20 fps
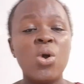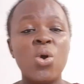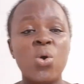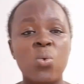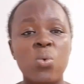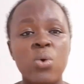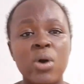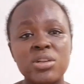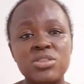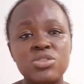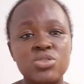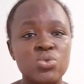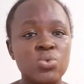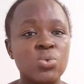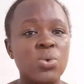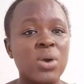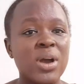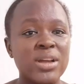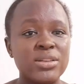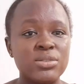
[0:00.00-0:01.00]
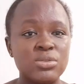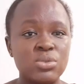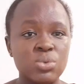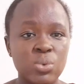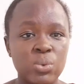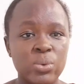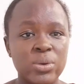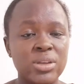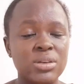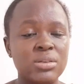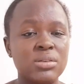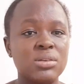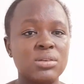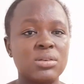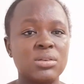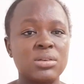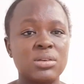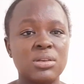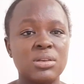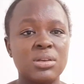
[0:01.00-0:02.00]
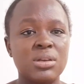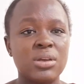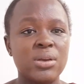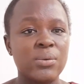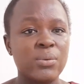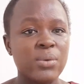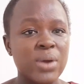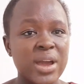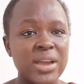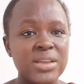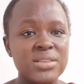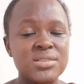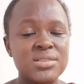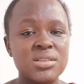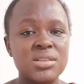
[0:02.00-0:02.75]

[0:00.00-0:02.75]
what you are doing, right?